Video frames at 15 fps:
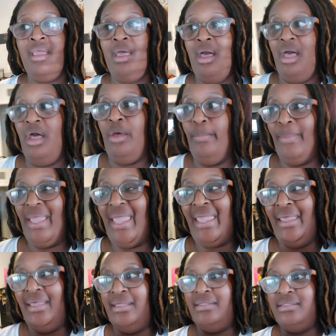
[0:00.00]
Um,
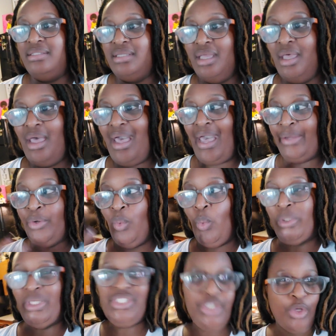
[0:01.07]
and I don't
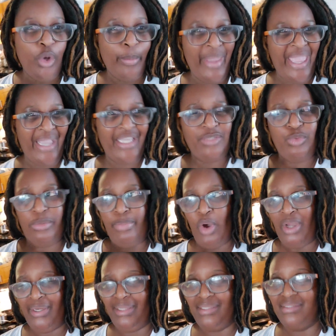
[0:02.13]
want it to go bad because we
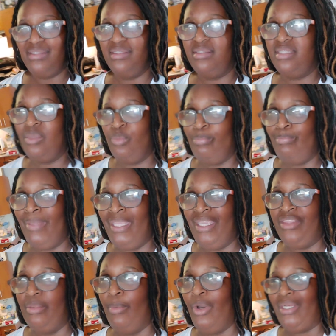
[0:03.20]
bought it me and
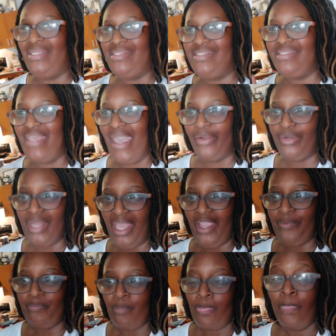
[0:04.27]
Ethan bought it Saturday.
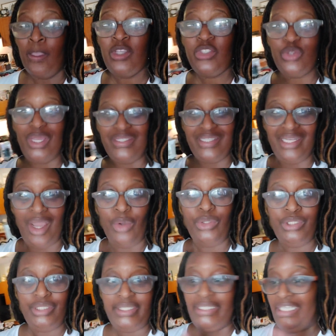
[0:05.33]
So I said I'll
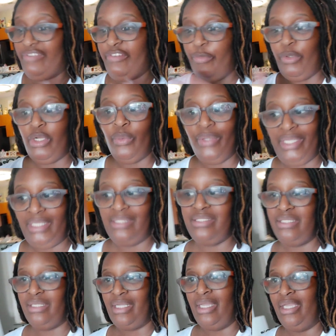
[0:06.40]
cook it. Even if we don't eat it
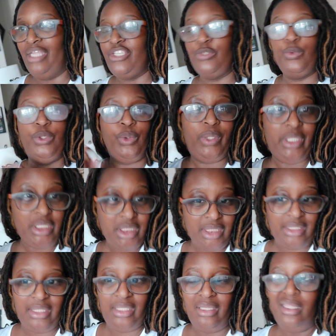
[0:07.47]
tonight, I just want to go ahead and
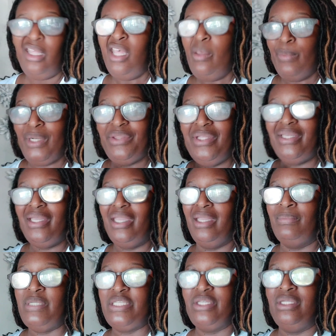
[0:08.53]
cook it. But I think I
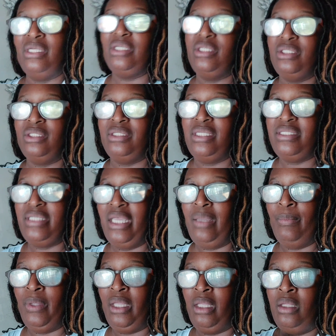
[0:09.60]
am just going to cook the
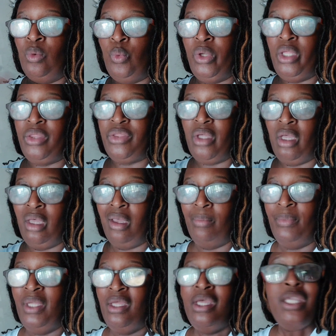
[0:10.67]
salmon with, um,
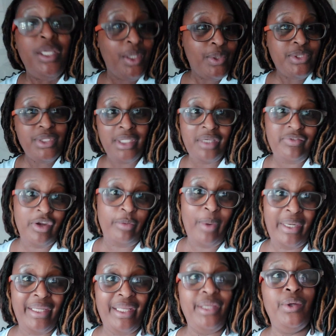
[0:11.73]
you know, to give
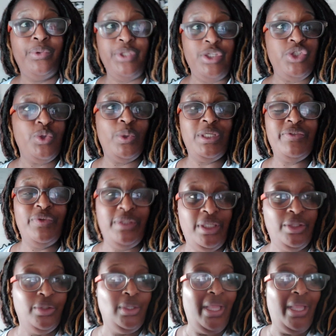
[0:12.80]
everybody a healthy choice for dinner.